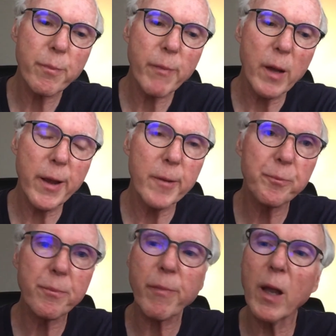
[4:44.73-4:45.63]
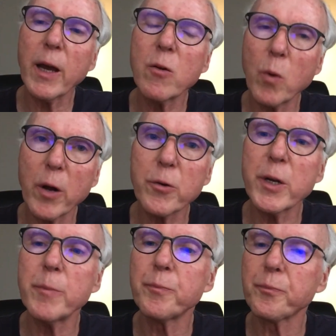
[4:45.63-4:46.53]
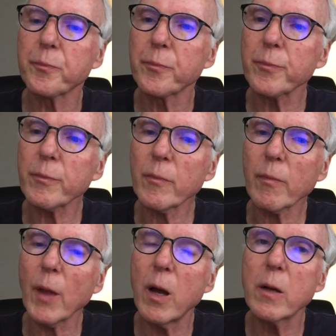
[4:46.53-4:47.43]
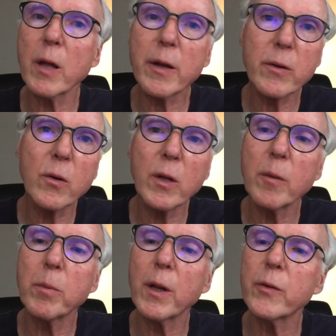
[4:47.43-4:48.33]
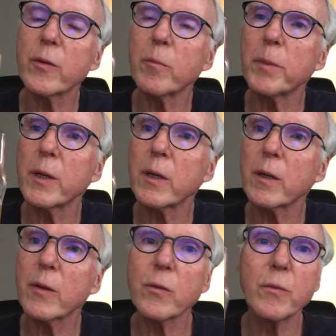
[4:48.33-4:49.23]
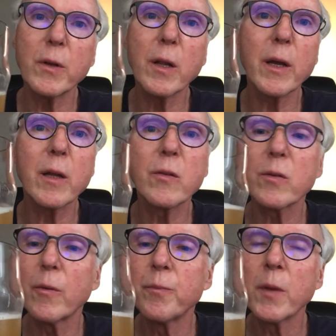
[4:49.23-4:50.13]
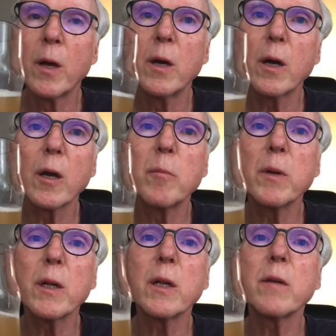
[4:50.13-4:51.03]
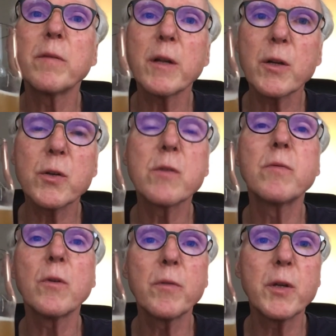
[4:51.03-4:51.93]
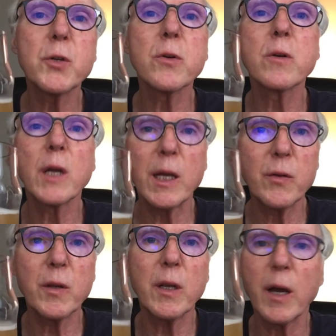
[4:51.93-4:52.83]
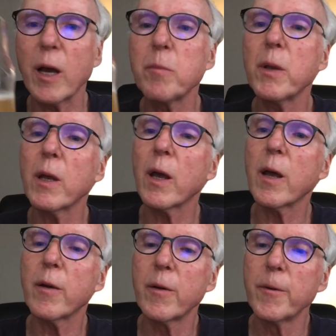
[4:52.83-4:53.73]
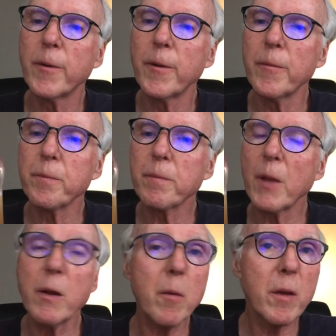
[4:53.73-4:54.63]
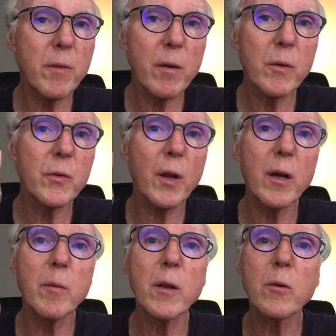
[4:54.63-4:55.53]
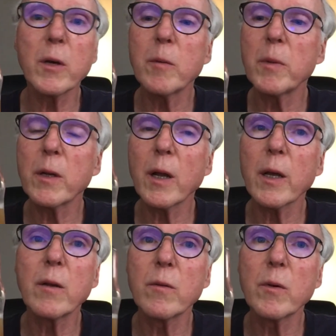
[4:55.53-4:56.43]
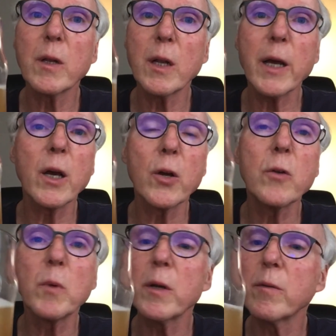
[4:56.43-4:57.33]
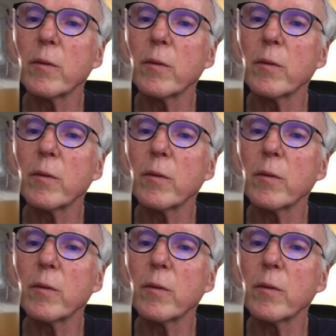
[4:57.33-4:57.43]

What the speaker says: Yeah, kind of watery. Not totally unpleasant, but it doesn't feel like it's a completely finished, full-featured hazy IPA. Not my favorite style, by the way, but I really like a good one.